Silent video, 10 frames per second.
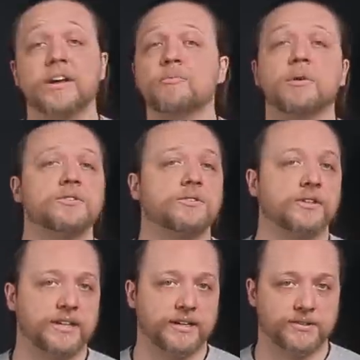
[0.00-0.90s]
We have personal
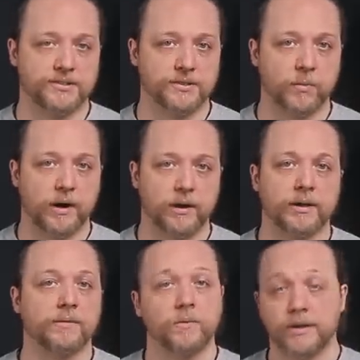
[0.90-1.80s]
tastes as well,
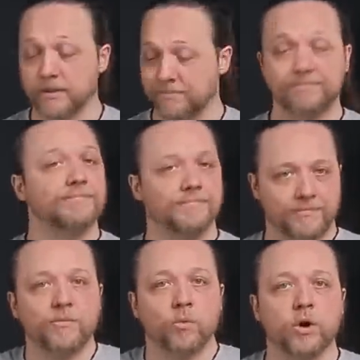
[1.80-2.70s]
and we can
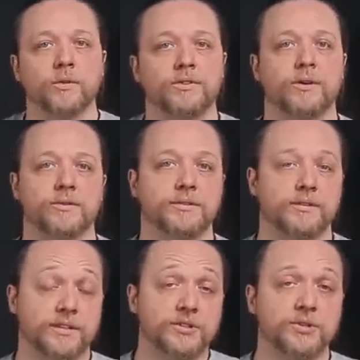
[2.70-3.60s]
work with those
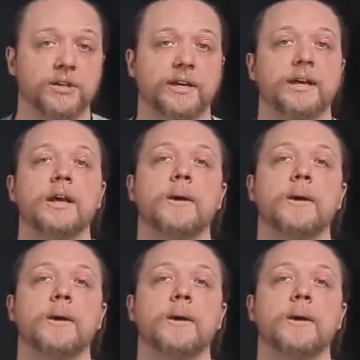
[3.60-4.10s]
additionally.